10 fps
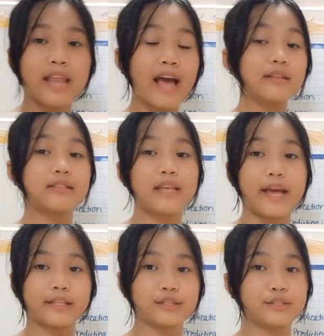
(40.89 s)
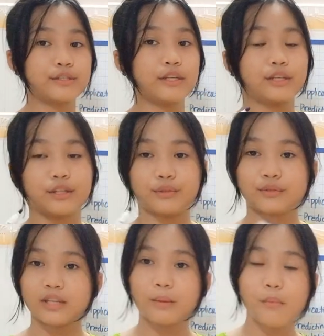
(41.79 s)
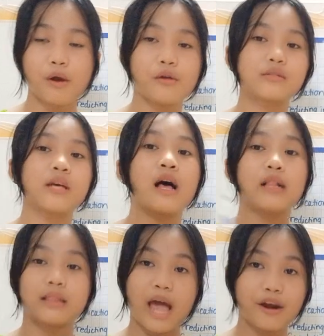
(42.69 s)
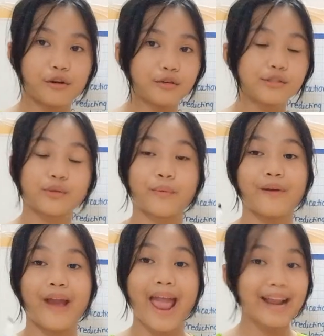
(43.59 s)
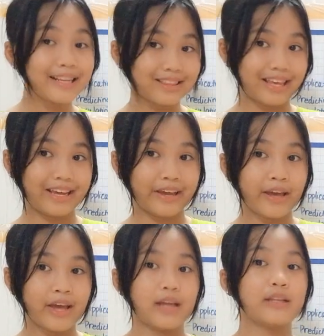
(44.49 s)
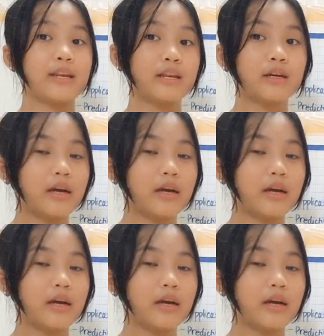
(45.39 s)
That set could include numbers, letters, or anything.